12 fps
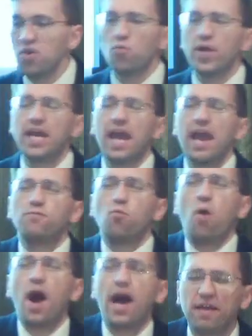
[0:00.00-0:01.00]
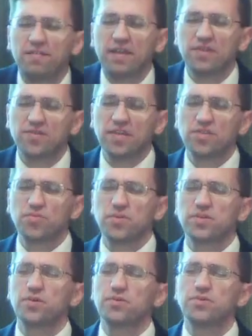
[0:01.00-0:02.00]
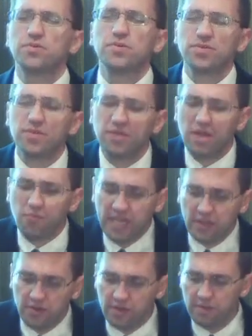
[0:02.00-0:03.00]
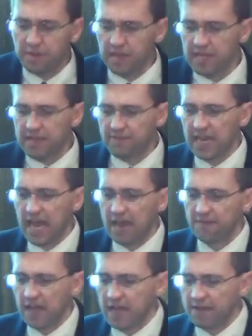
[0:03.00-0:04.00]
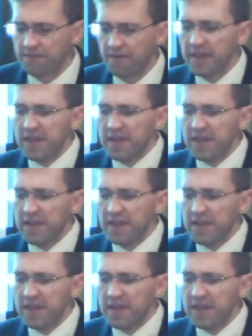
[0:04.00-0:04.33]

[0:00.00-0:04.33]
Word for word: we have why these things were told to us so that we could believe and have life.